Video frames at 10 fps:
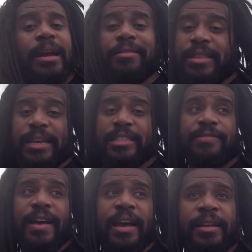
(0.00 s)
Everything is
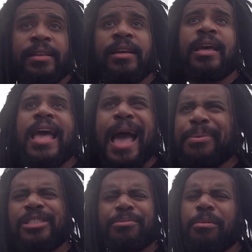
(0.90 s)
fine.
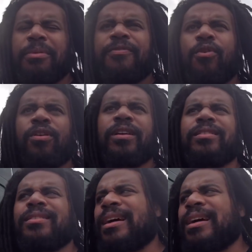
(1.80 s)
Happened to me before.